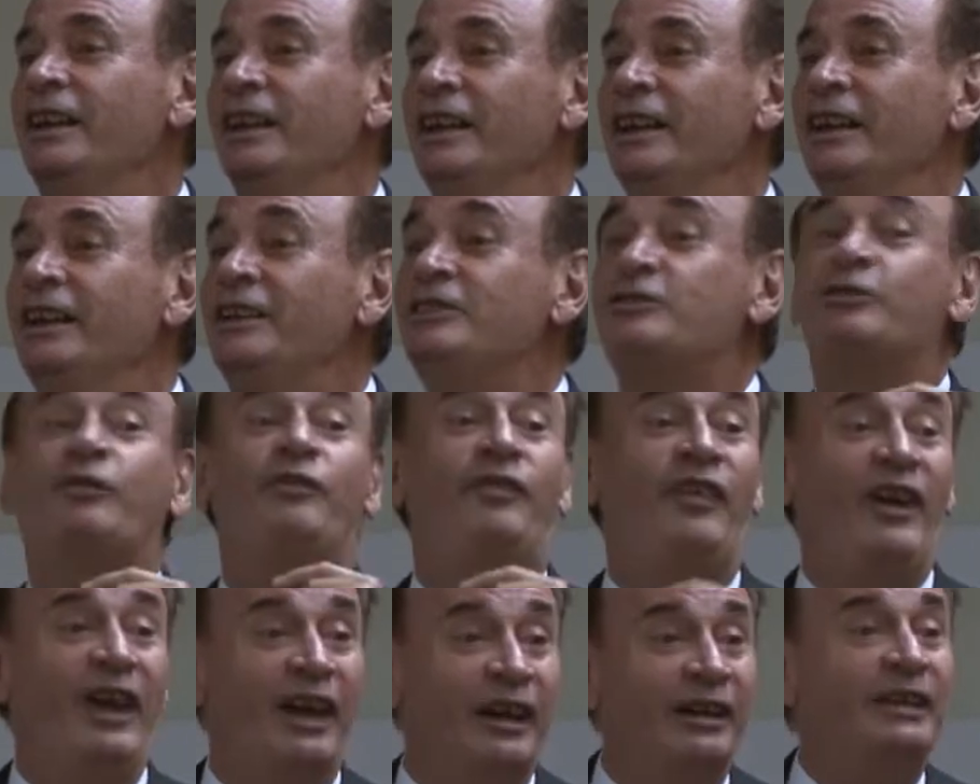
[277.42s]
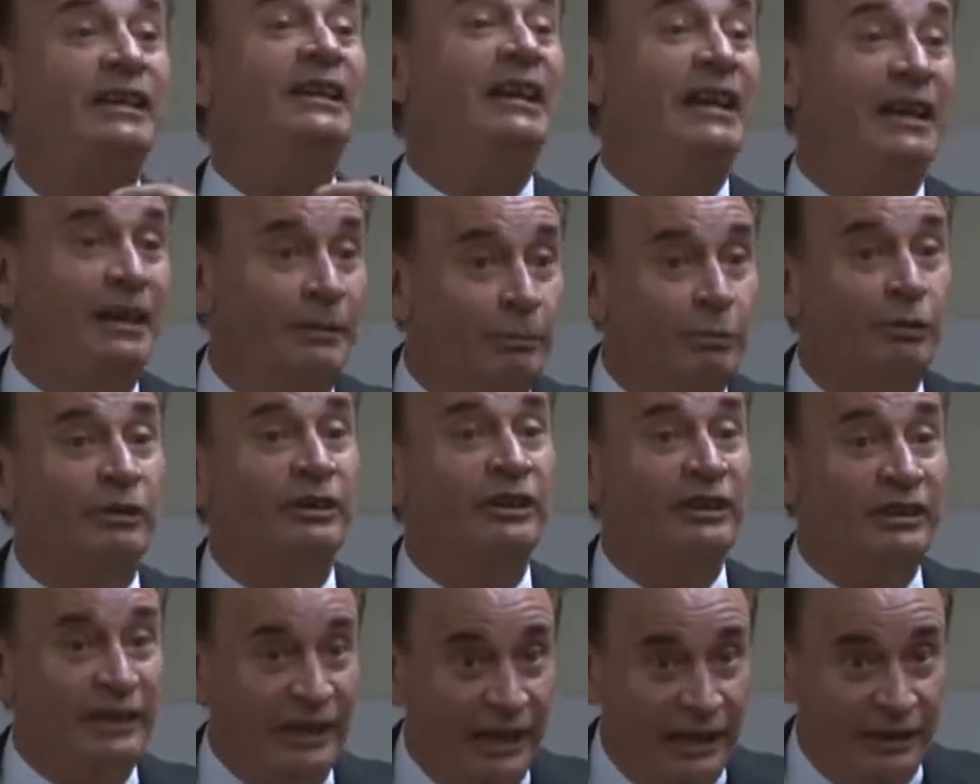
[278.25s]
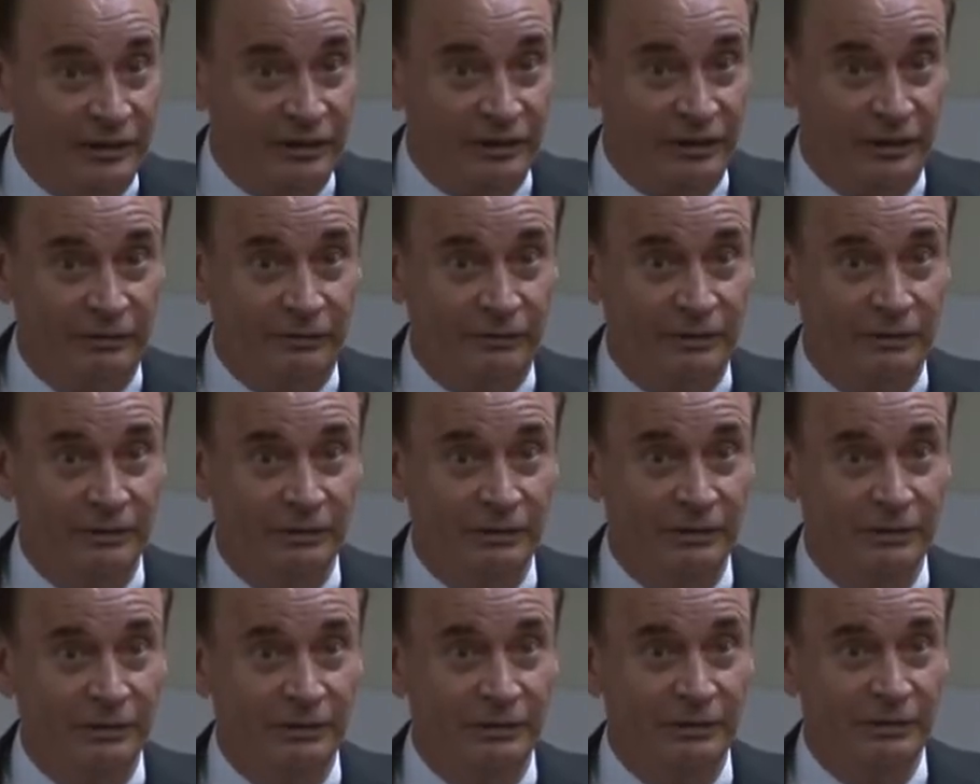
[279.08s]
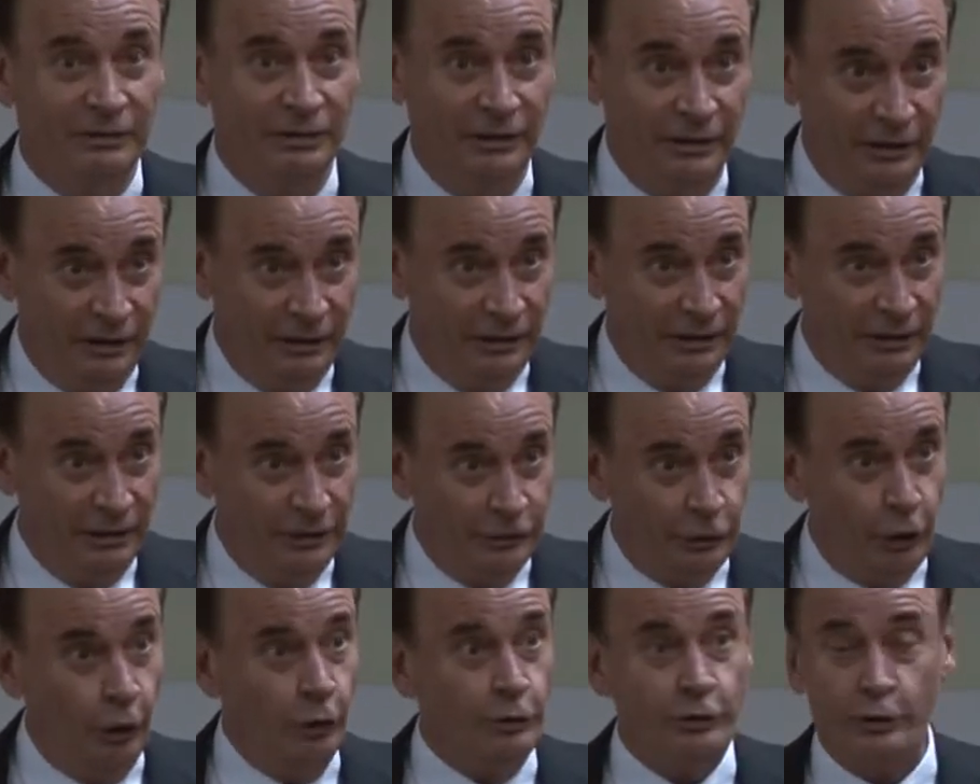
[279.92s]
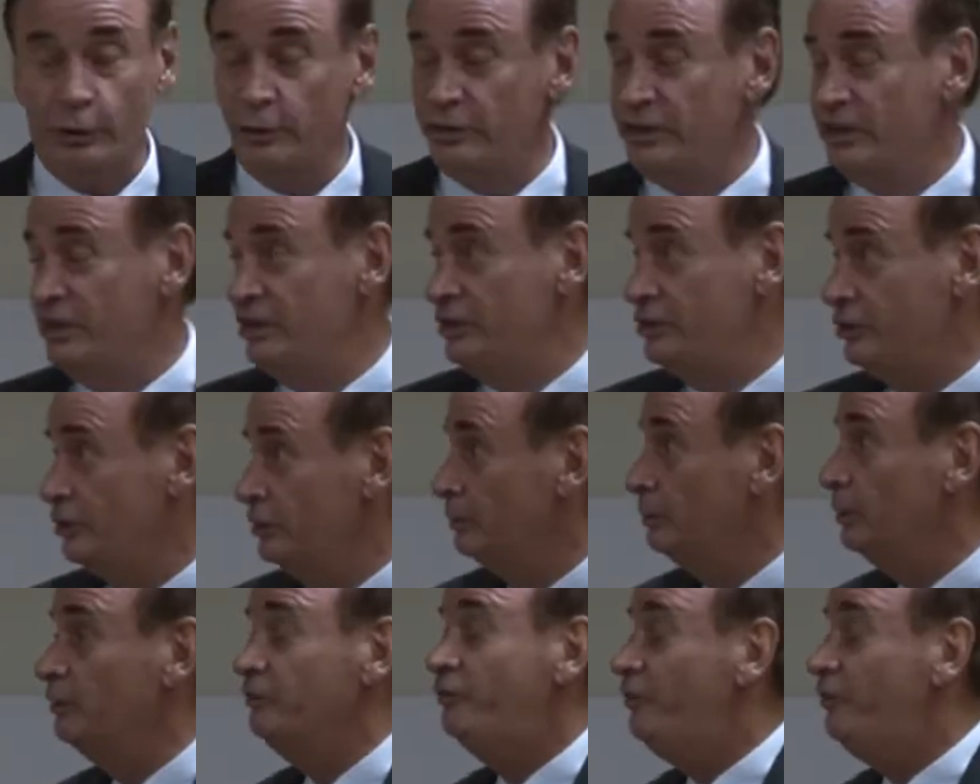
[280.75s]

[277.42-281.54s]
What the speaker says: It's very labor intensive. It's also seasonal, but